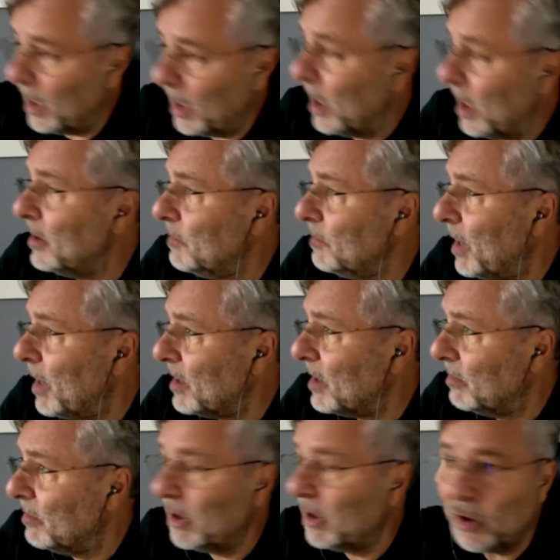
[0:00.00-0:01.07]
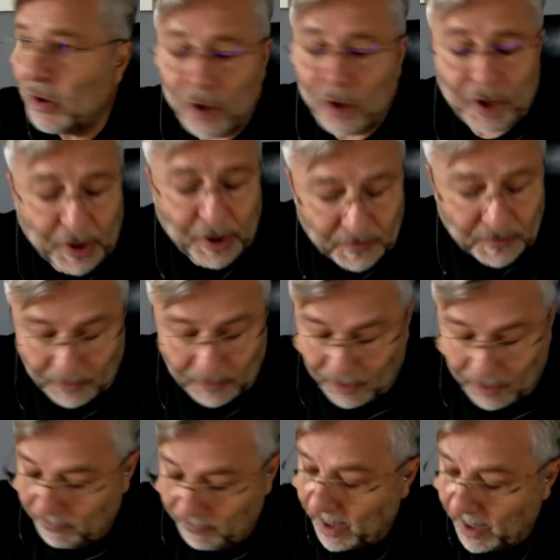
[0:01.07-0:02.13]
Yeah, it's possible to connect
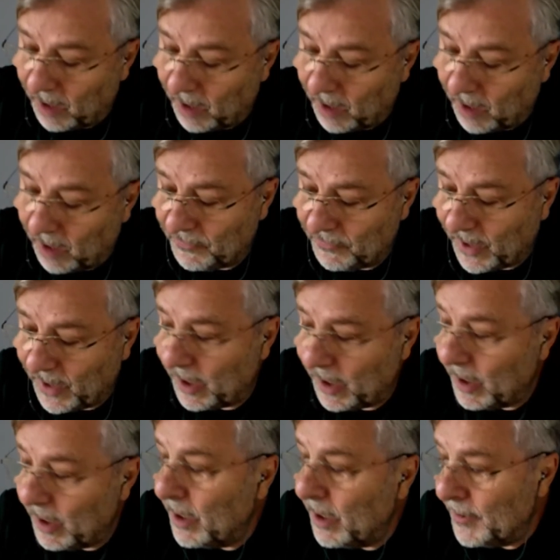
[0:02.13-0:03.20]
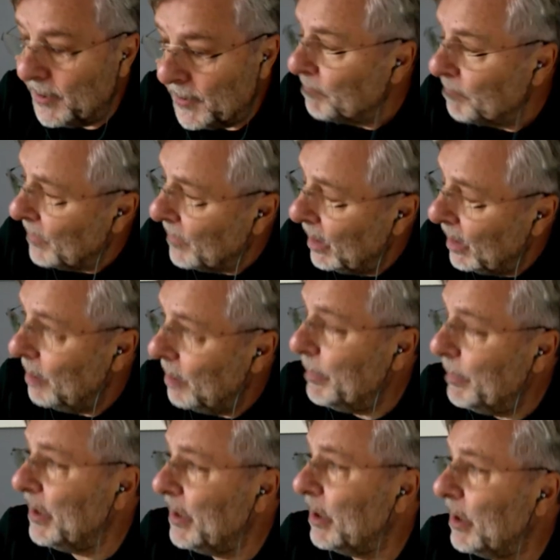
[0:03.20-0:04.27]
via Wi-Fi,
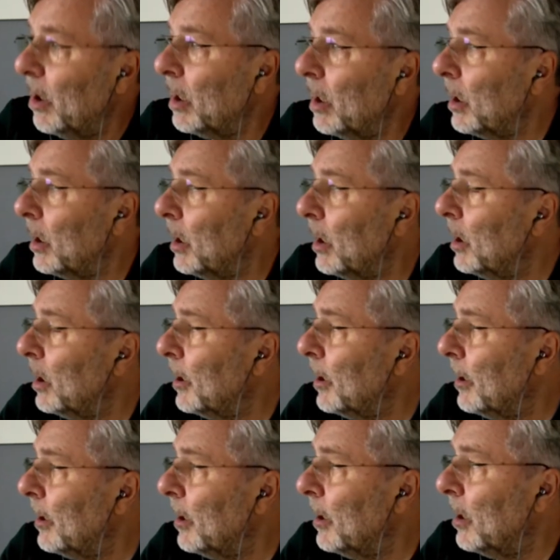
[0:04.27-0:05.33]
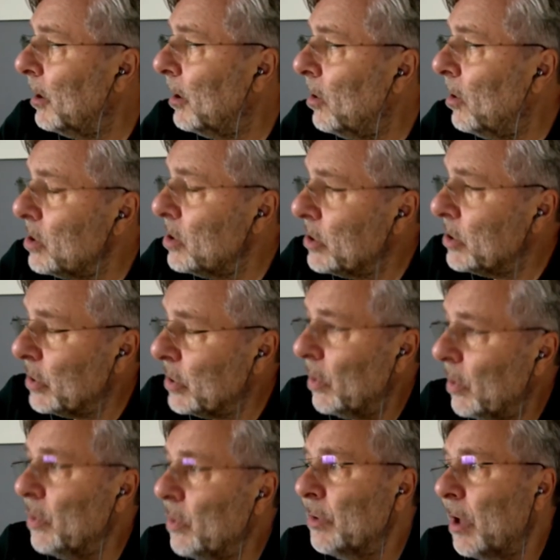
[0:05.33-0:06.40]
but
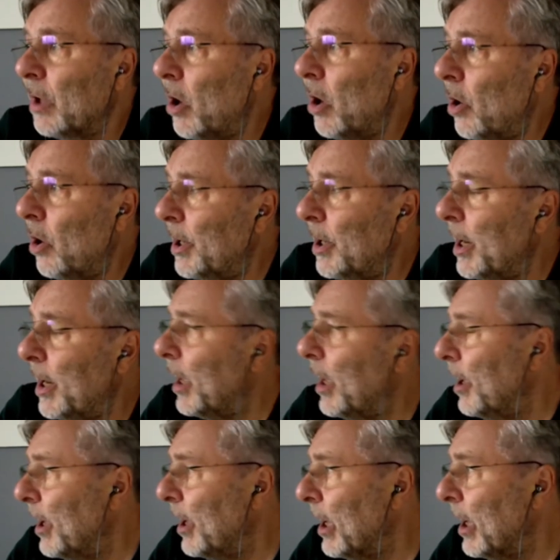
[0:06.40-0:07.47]
also on